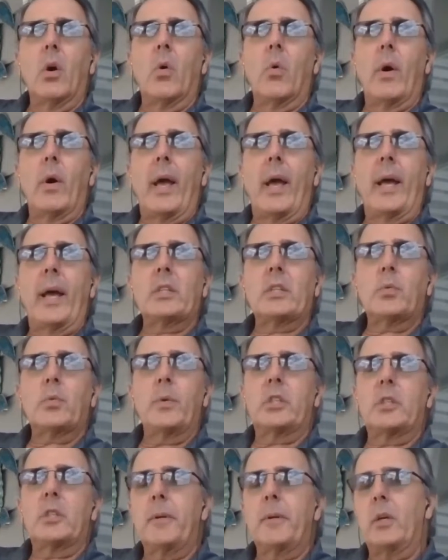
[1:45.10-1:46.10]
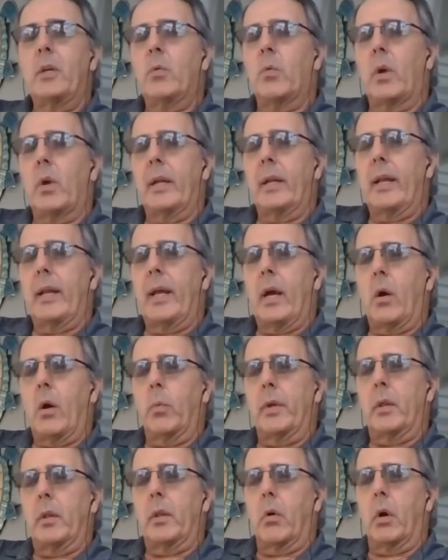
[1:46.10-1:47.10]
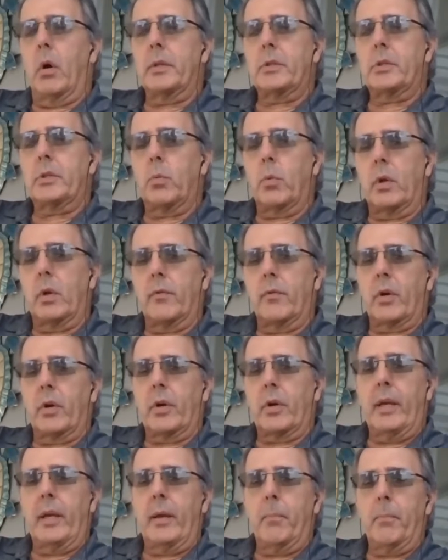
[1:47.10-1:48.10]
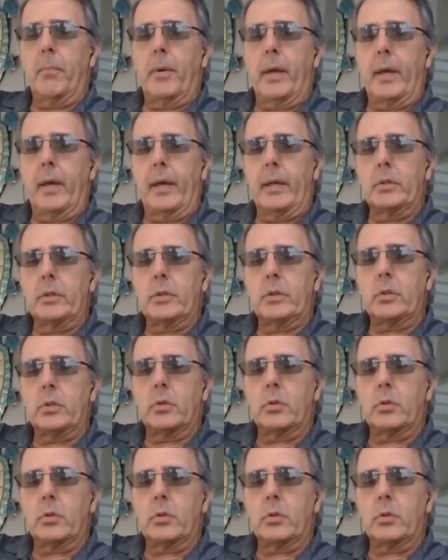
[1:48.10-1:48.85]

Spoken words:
As we speak right now, we launched one of our campaigns